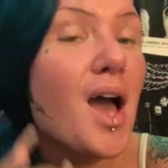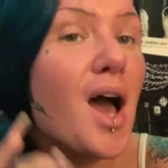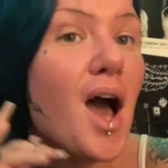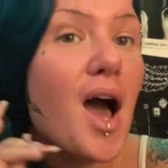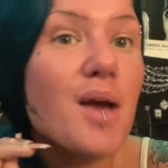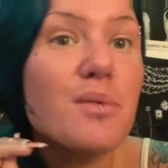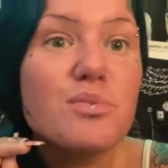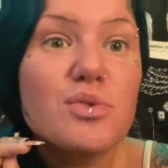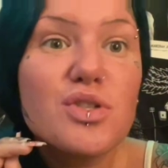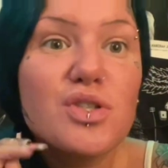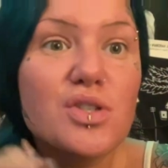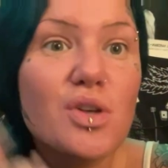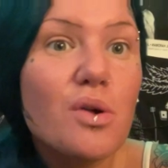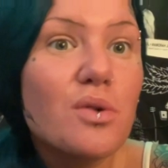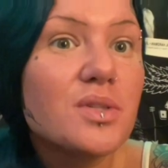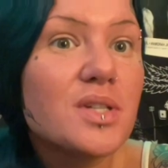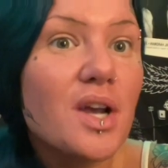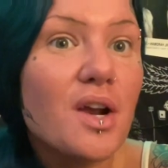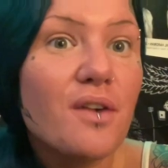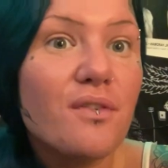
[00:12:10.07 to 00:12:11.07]
I'm so
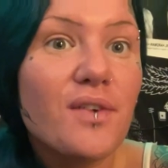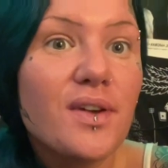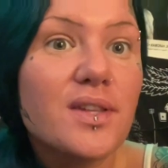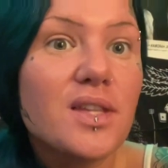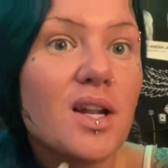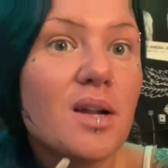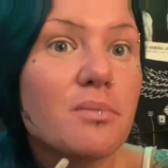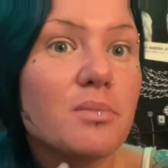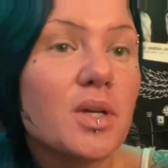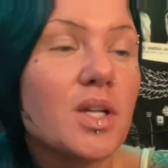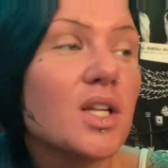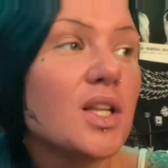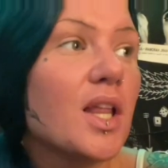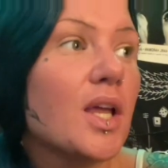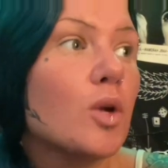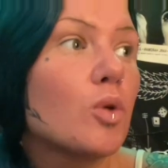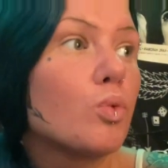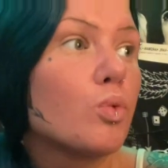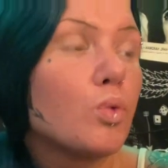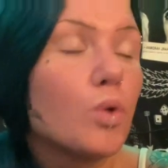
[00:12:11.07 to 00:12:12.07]
terrified that I'm going to
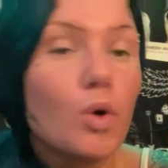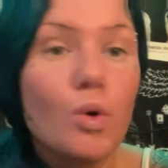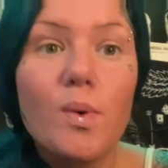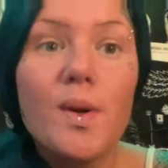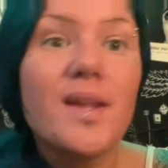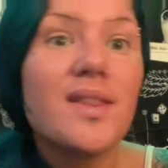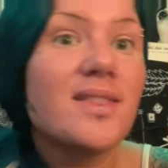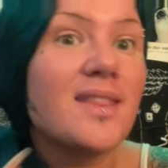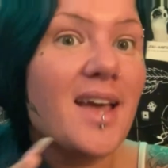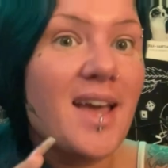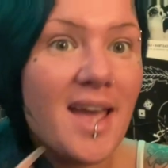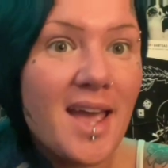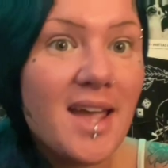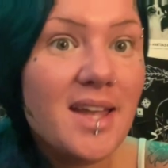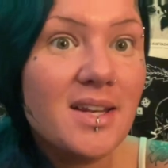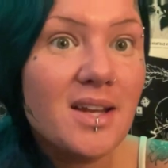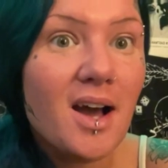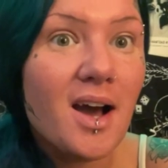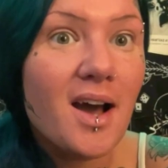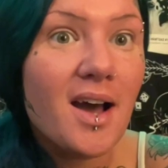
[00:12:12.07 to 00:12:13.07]
like ruin the
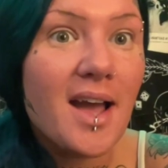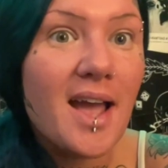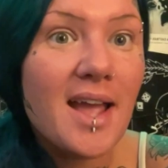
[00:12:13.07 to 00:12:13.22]
henna.